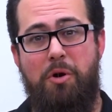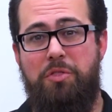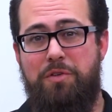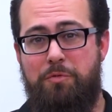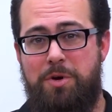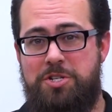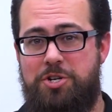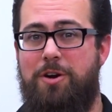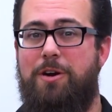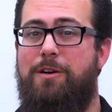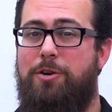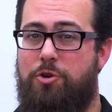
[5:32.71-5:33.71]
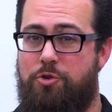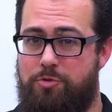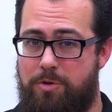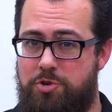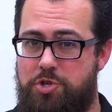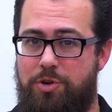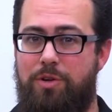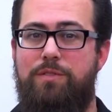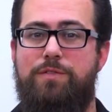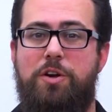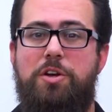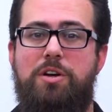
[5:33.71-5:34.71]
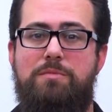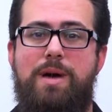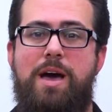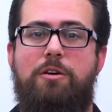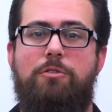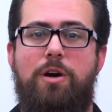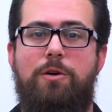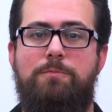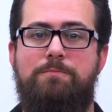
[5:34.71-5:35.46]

both of which are crucial for good macro.